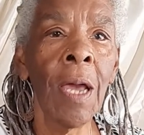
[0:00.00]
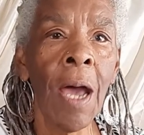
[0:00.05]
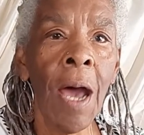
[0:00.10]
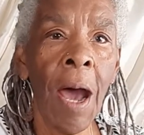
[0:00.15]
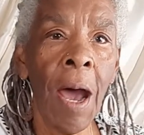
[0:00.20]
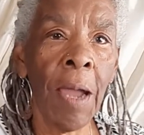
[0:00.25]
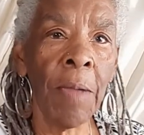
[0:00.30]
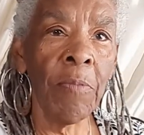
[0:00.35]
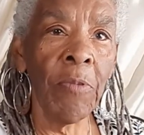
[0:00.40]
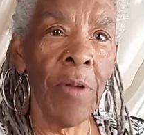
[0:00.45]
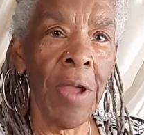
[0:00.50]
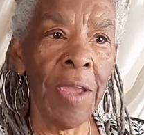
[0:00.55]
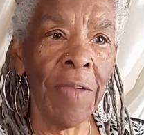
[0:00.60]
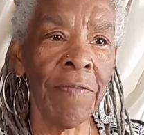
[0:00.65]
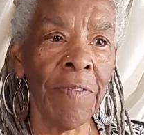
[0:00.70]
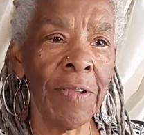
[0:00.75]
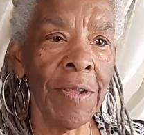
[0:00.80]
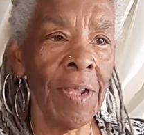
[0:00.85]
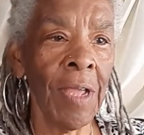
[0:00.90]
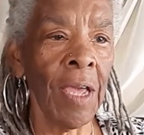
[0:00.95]
I'm
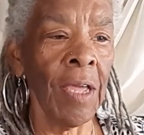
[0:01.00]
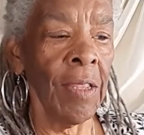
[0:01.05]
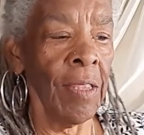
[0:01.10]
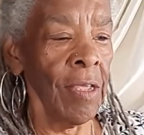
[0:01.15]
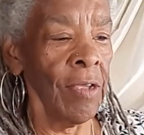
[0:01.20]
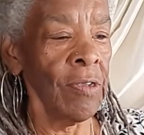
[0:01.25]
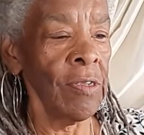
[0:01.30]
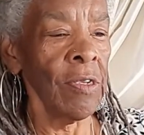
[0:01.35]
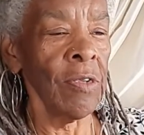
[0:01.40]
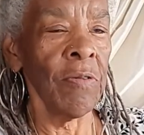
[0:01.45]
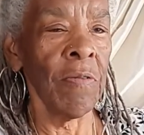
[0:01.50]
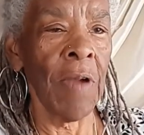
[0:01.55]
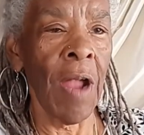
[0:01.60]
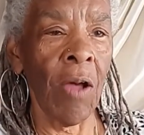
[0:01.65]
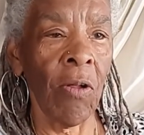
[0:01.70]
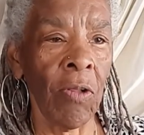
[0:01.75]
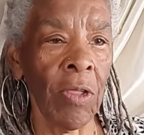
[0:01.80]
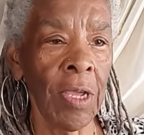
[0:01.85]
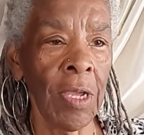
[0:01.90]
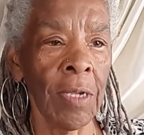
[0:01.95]
Raven and this is
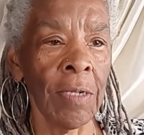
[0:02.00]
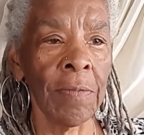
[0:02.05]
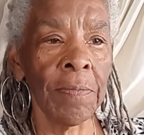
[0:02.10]
Rowley.